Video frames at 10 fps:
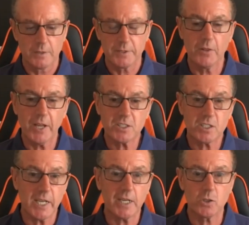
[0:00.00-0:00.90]
now that
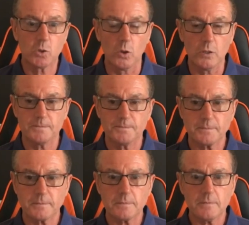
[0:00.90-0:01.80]
second goal
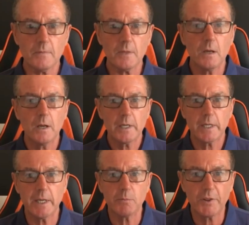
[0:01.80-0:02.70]

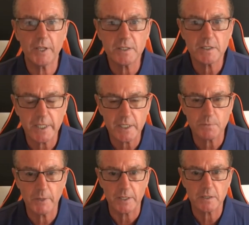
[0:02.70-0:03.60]
came within 6
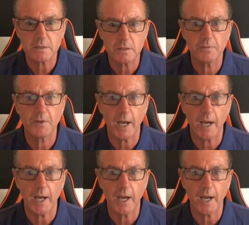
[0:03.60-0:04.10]
minutes of the